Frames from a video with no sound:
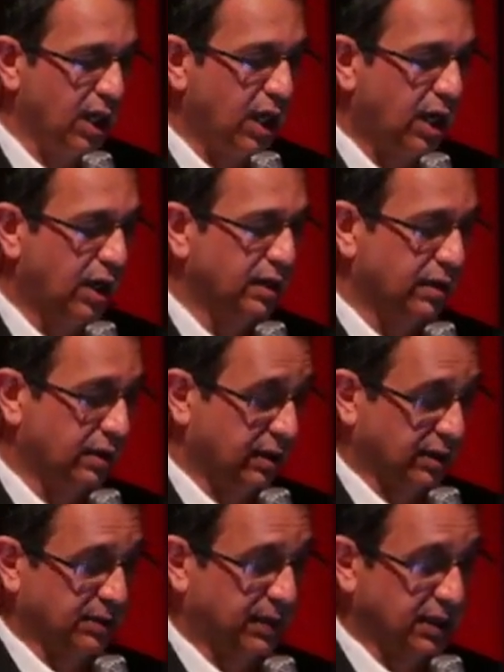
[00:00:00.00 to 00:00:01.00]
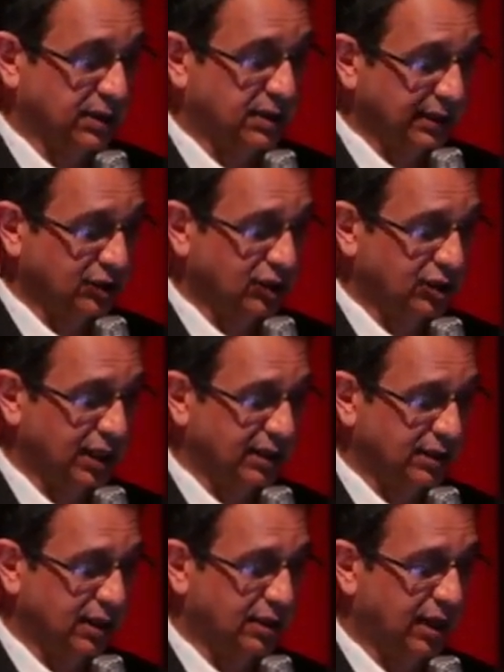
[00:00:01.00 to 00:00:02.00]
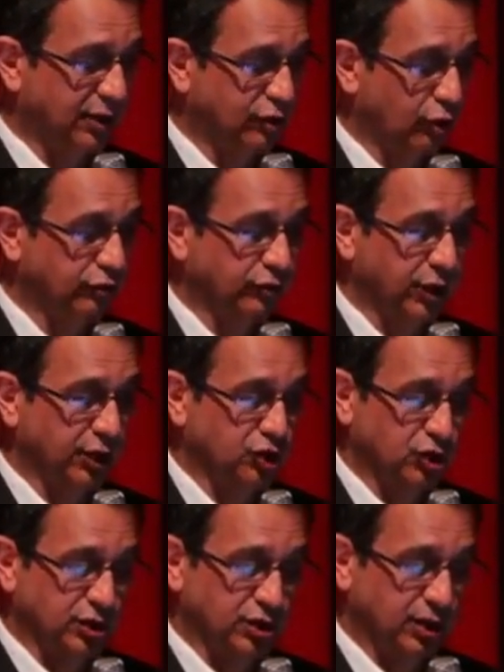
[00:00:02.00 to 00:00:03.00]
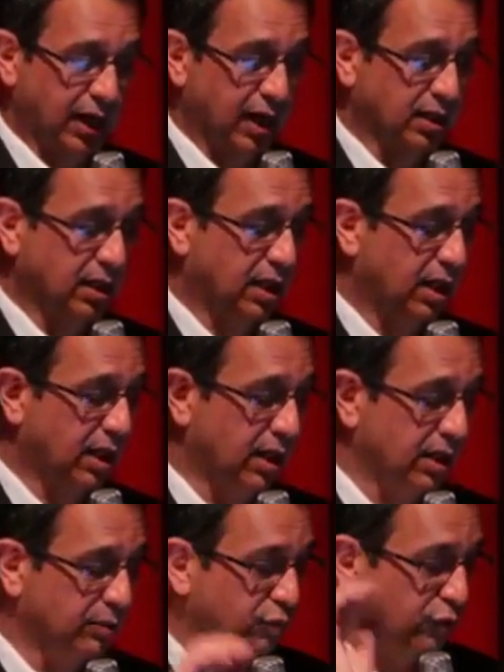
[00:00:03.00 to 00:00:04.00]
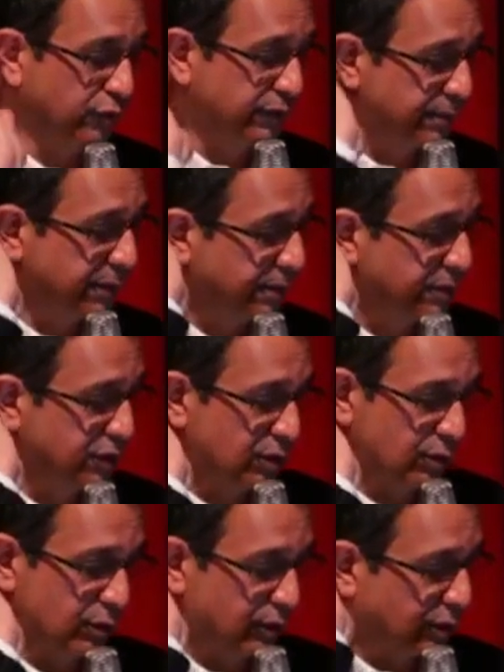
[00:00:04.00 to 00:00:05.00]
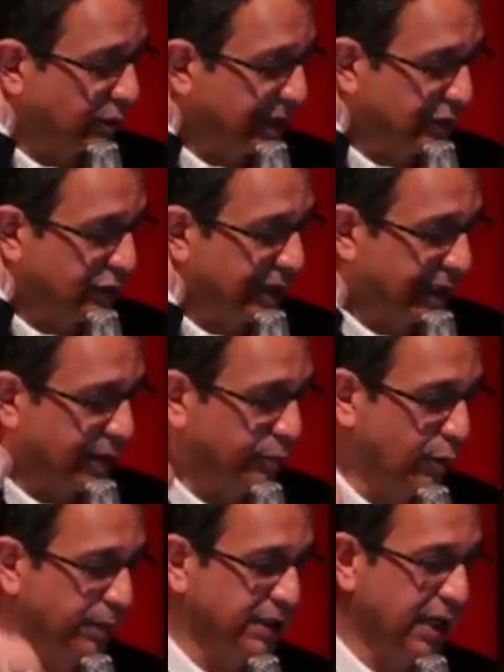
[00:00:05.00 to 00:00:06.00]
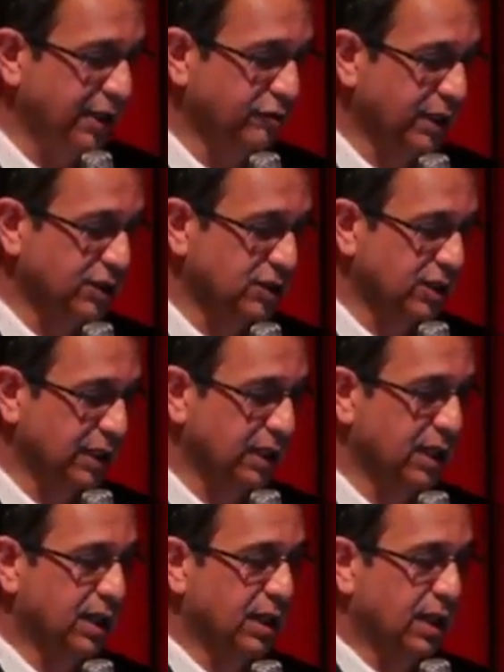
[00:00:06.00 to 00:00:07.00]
Our experience does suggest that dietary alterations can improve symptoms, so you need to take a proper dietary history,